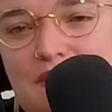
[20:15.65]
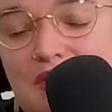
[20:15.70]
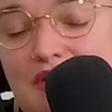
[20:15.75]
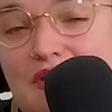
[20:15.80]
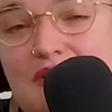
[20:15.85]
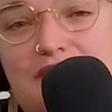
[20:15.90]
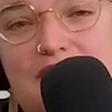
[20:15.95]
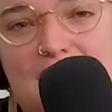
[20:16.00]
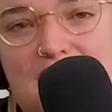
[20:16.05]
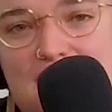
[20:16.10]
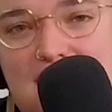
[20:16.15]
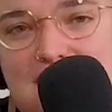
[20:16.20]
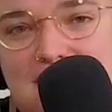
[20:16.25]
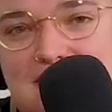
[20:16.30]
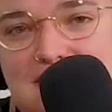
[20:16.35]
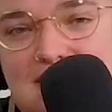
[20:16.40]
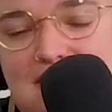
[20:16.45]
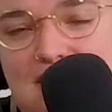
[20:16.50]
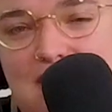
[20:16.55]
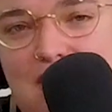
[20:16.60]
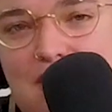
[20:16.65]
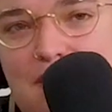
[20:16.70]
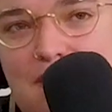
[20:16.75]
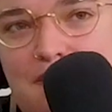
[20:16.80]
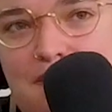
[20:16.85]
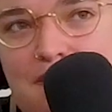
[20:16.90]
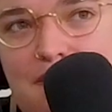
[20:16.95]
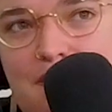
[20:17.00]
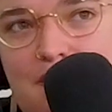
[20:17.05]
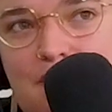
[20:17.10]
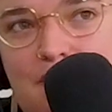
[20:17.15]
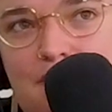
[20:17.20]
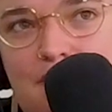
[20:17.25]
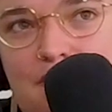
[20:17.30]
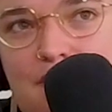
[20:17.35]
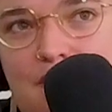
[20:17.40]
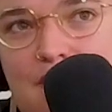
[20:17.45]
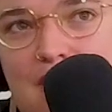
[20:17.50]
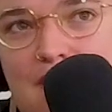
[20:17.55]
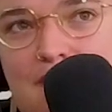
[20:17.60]
could advance.
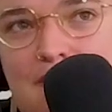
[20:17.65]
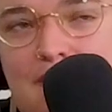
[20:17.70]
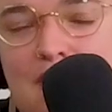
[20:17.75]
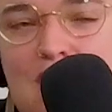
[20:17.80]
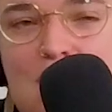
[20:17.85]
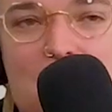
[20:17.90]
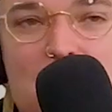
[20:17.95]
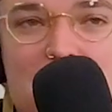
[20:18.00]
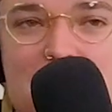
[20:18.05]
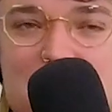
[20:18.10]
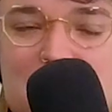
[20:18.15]
Mayor may have